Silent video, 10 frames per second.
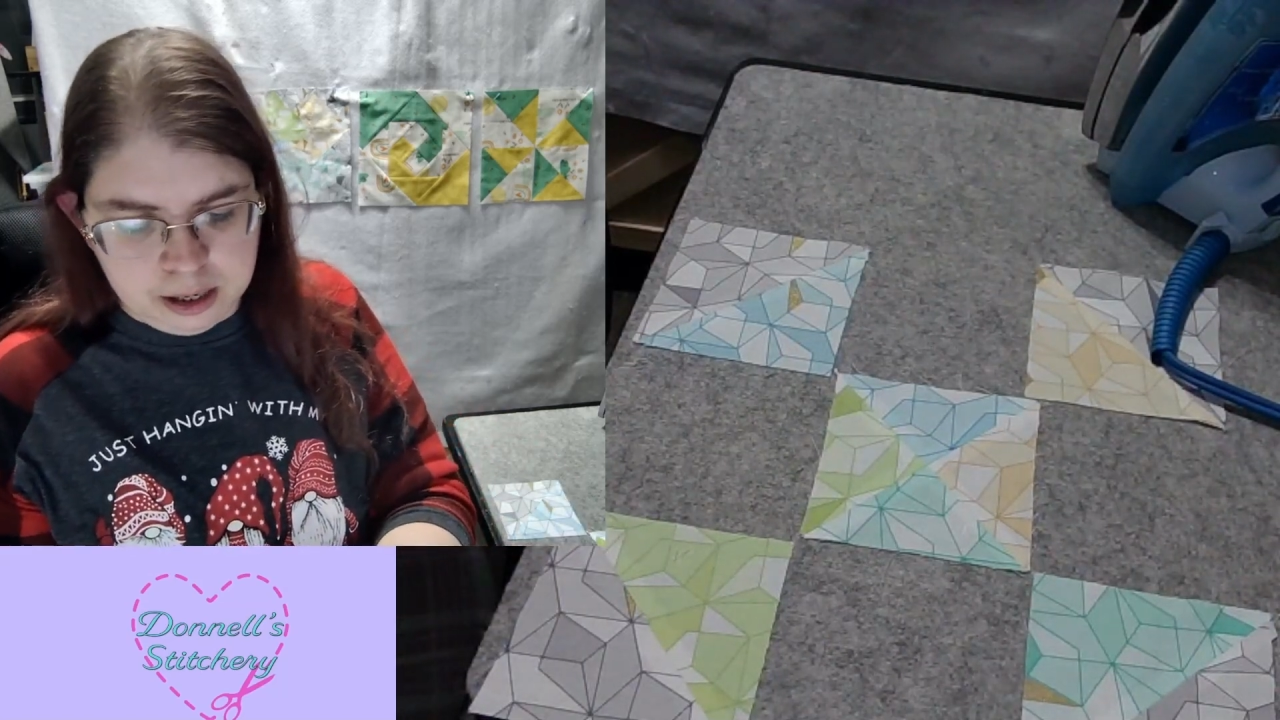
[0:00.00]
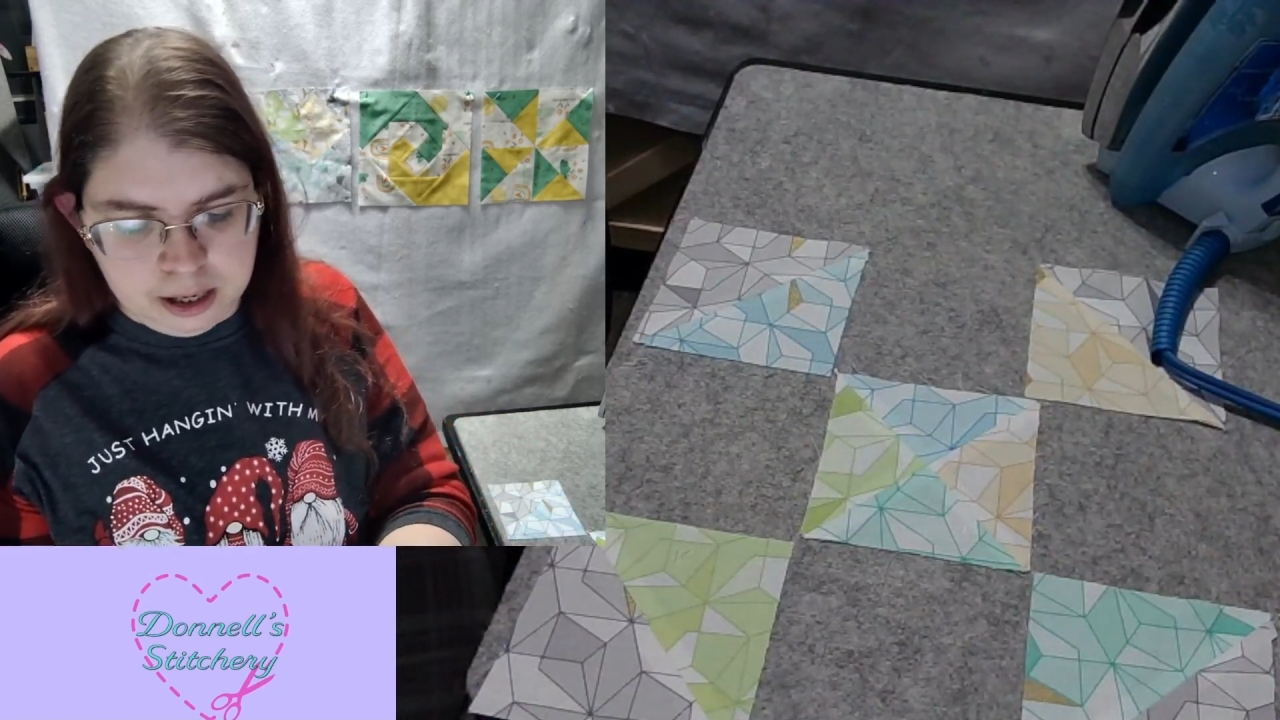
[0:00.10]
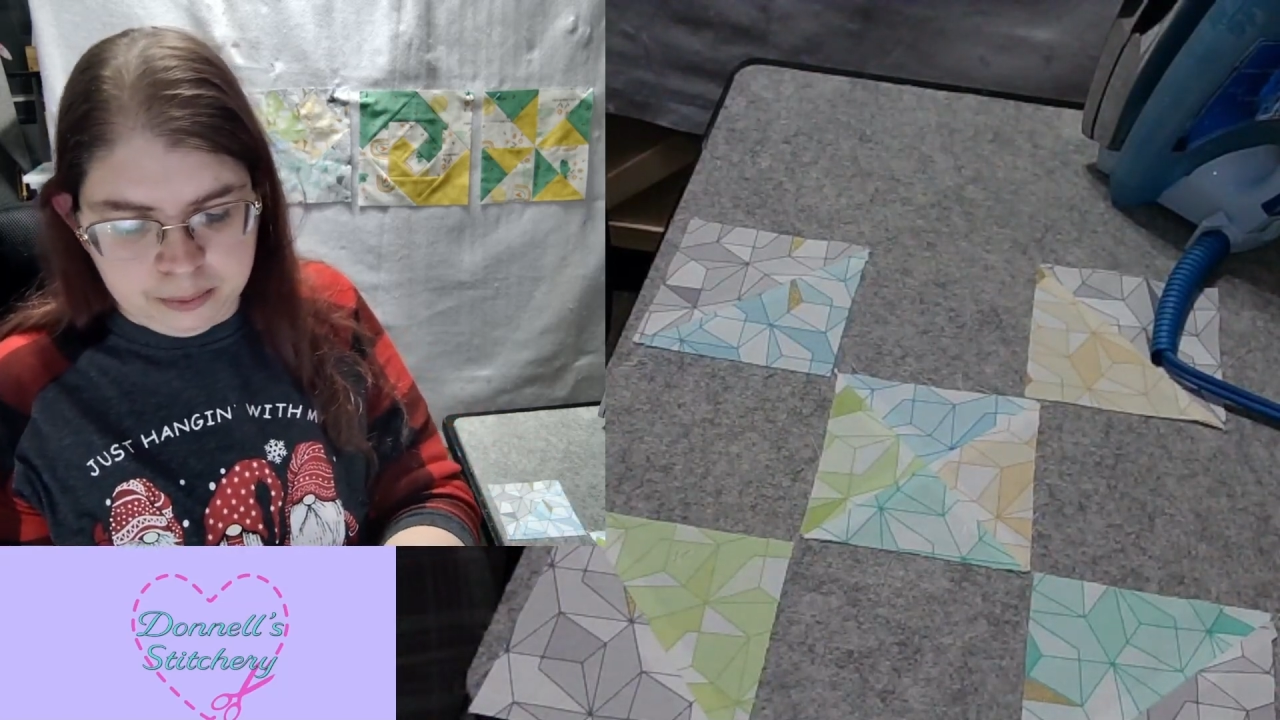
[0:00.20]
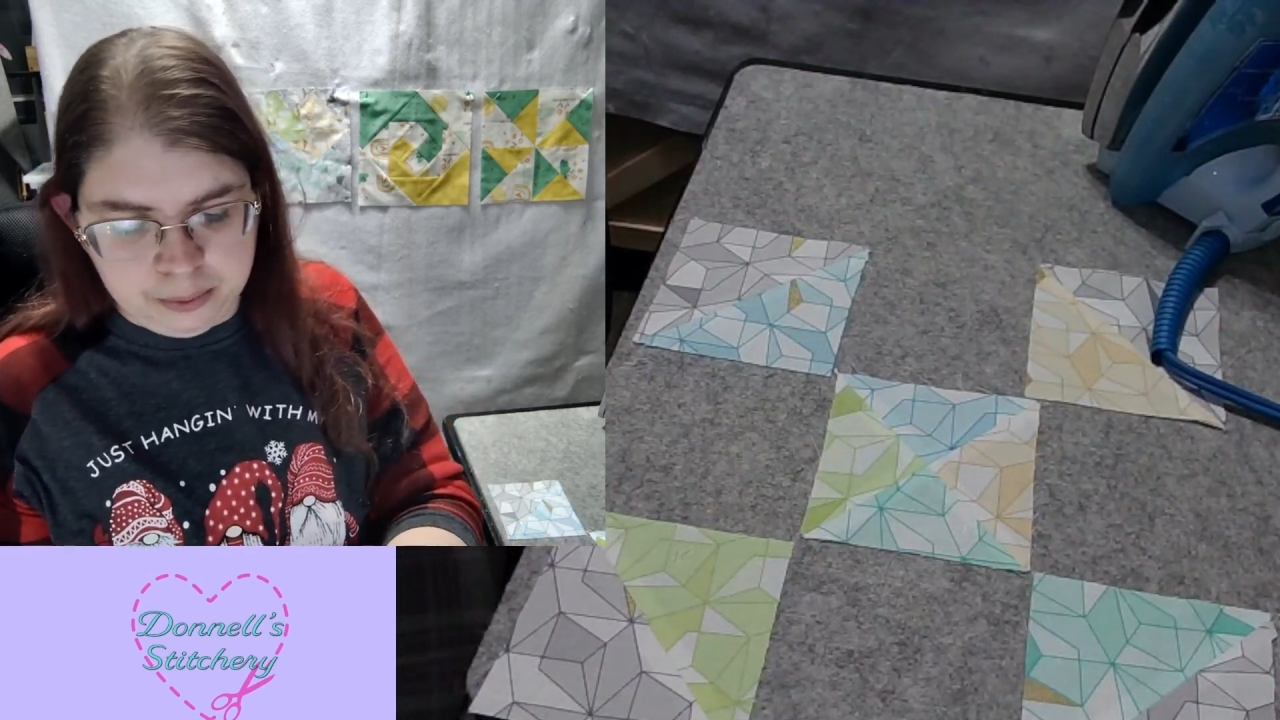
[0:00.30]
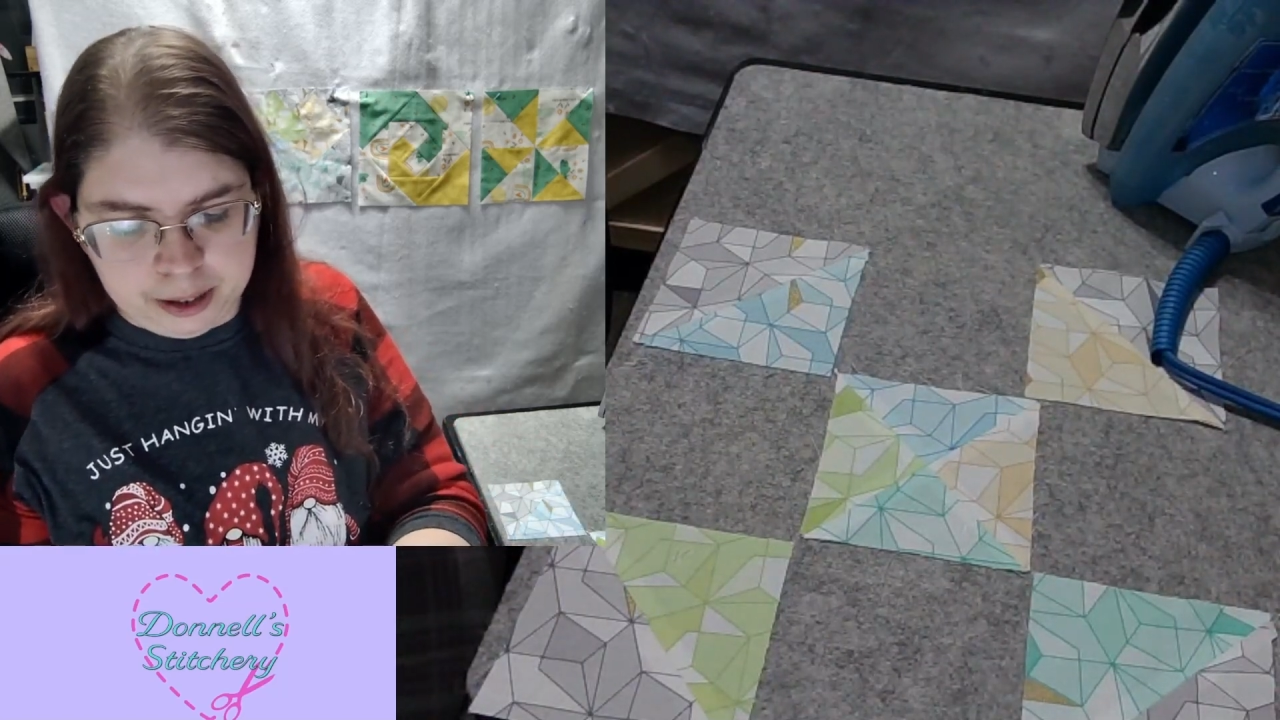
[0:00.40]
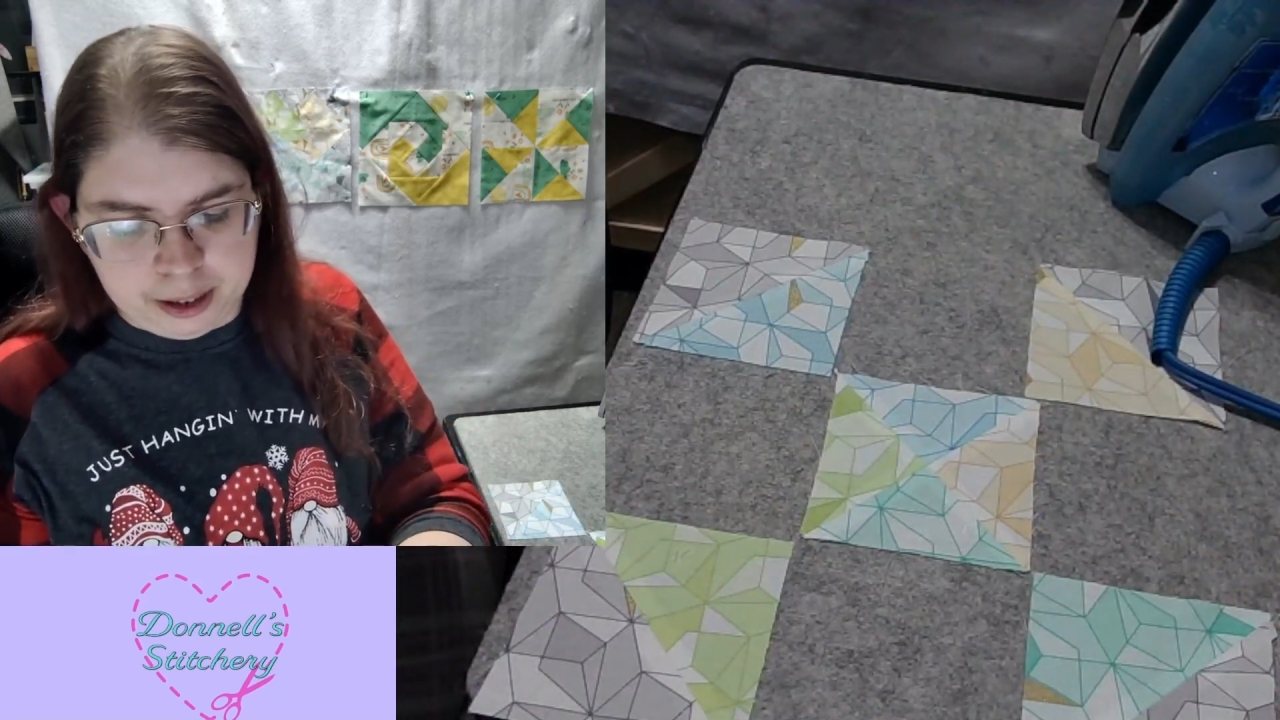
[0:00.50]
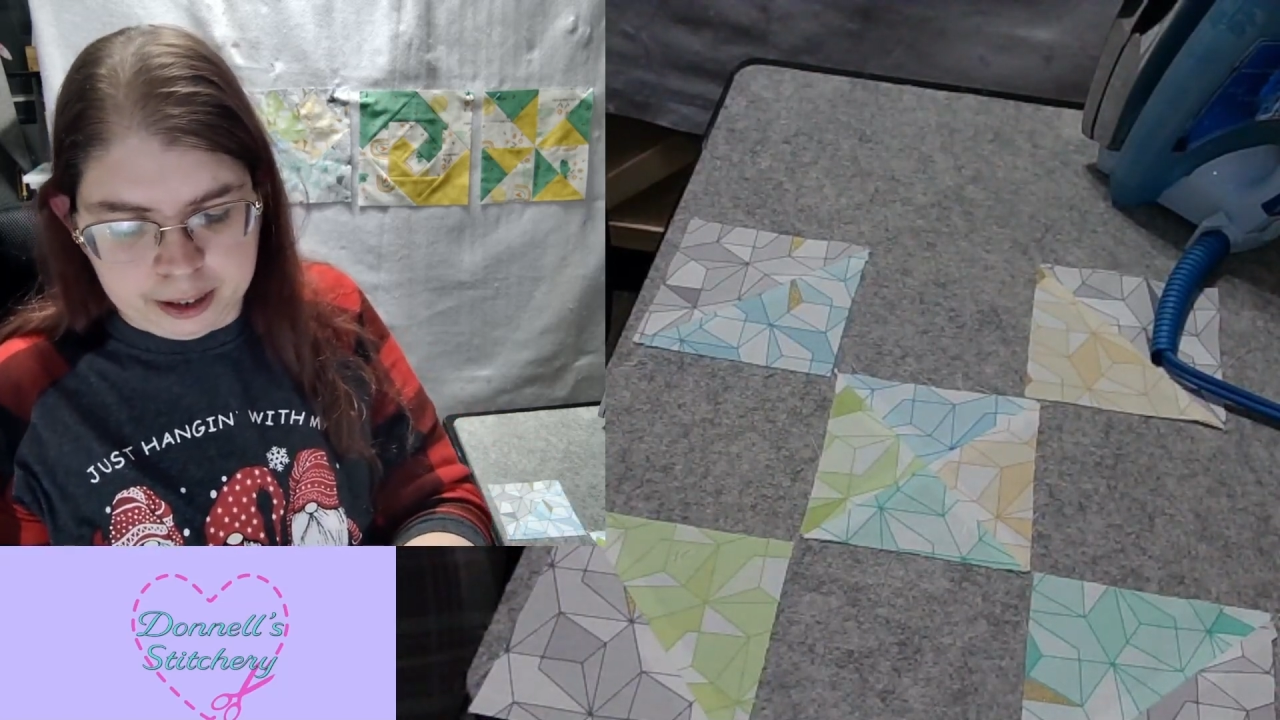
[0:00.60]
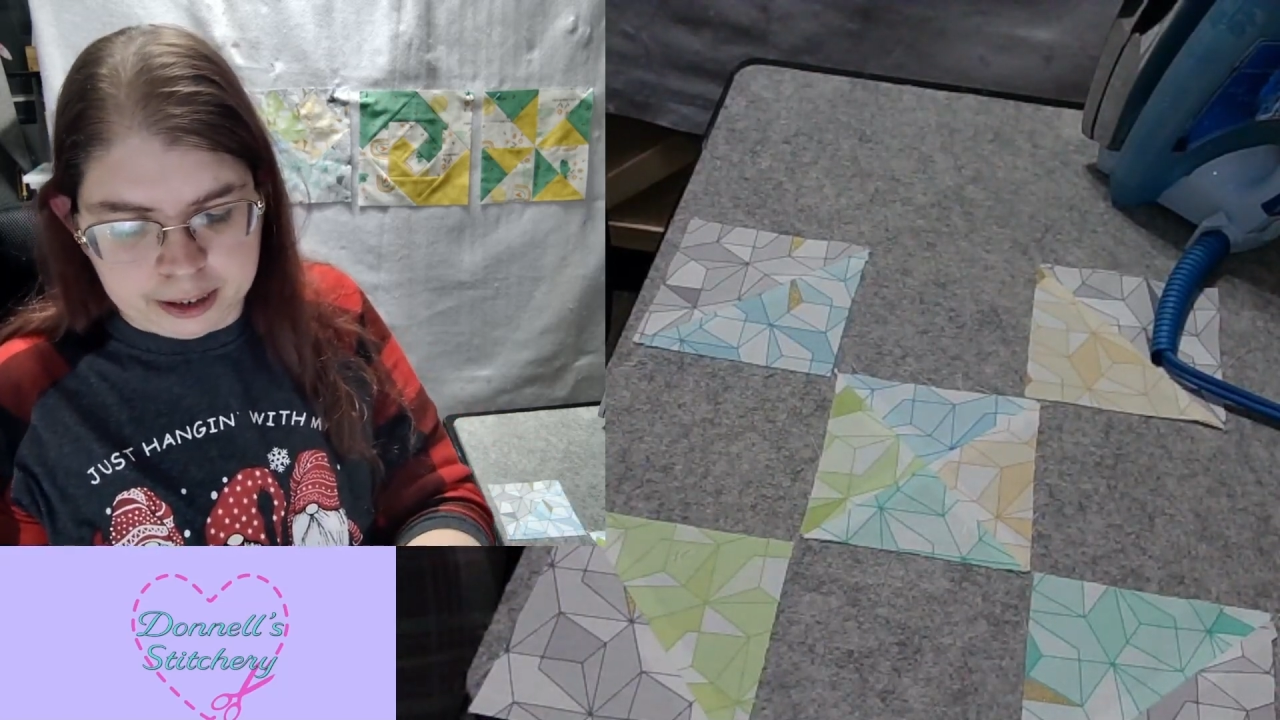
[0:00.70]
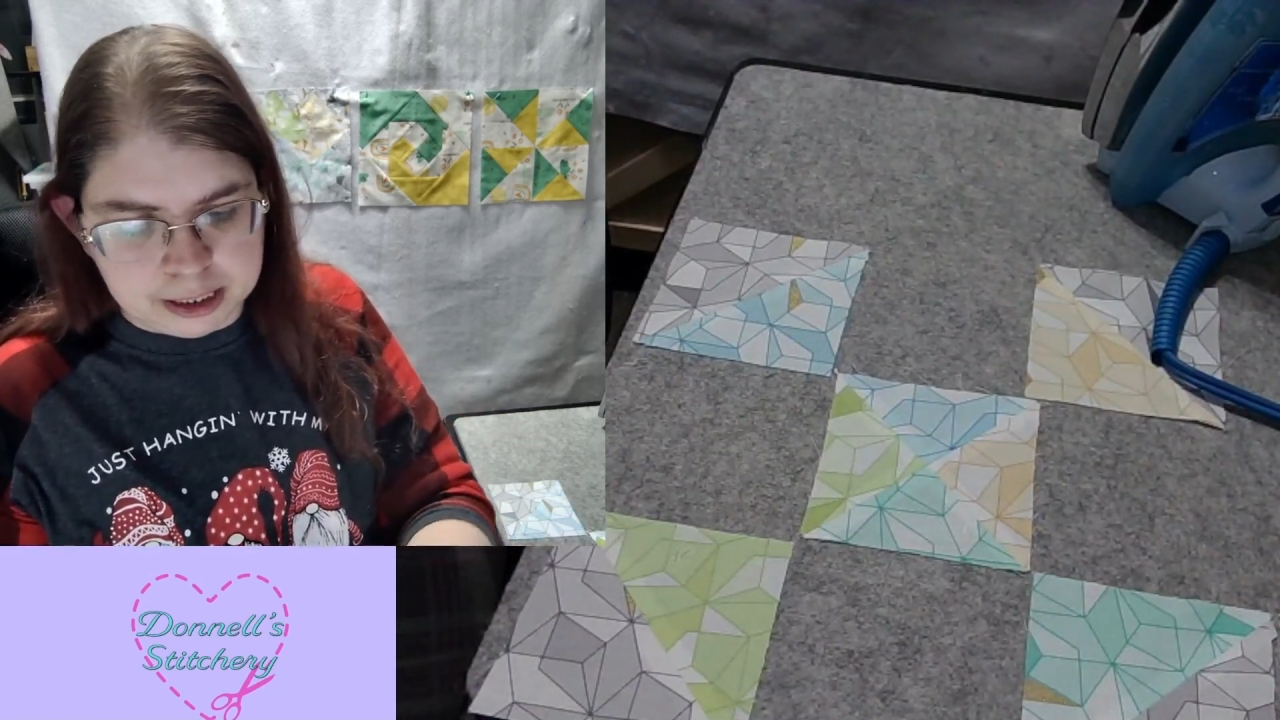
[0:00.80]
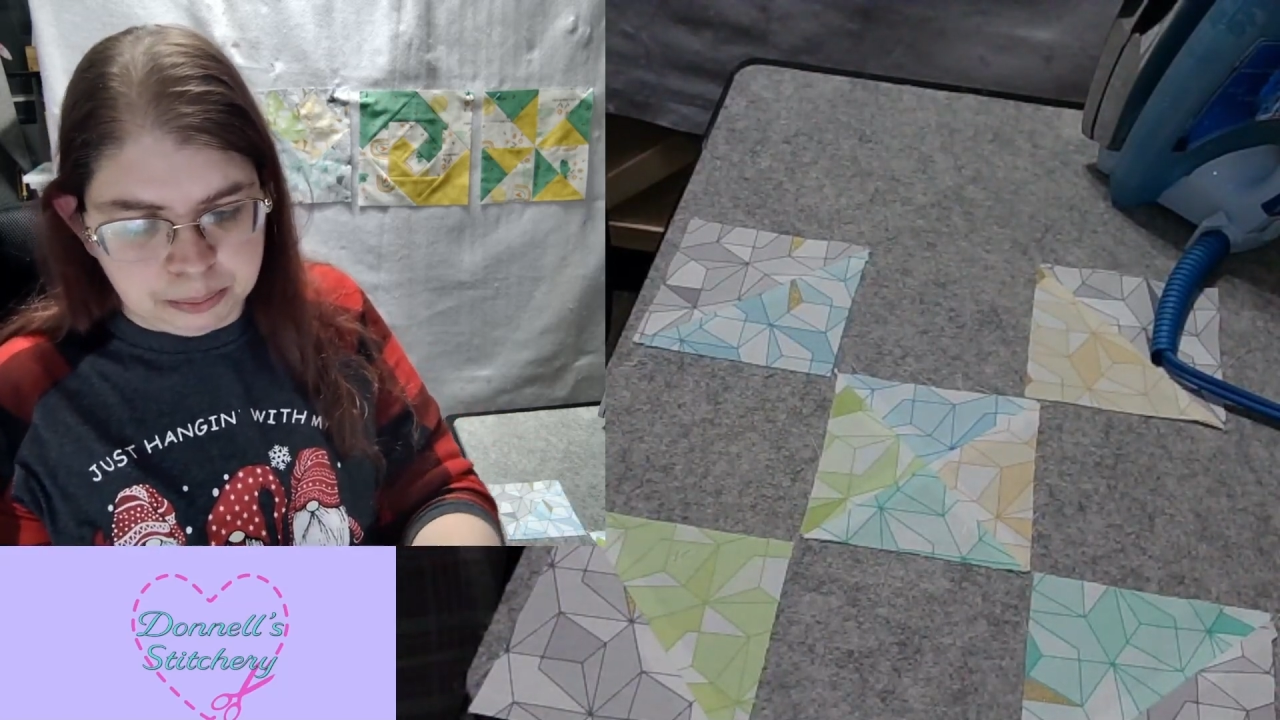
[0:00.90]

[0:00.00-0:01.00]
and then we can get these